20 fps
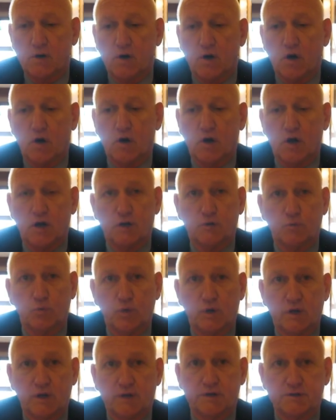are
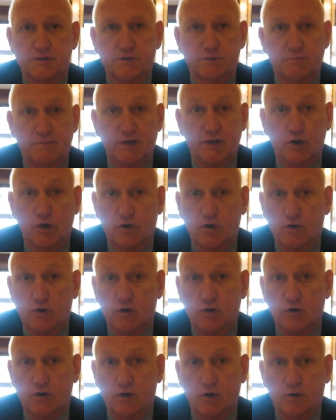unwilling to be
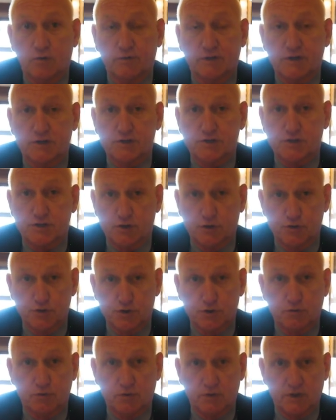heard on these
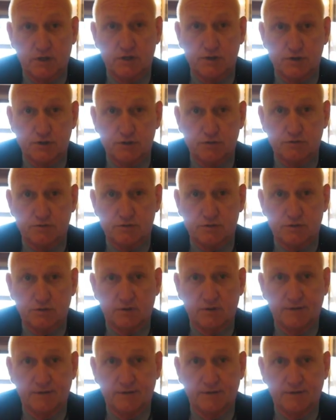social issues.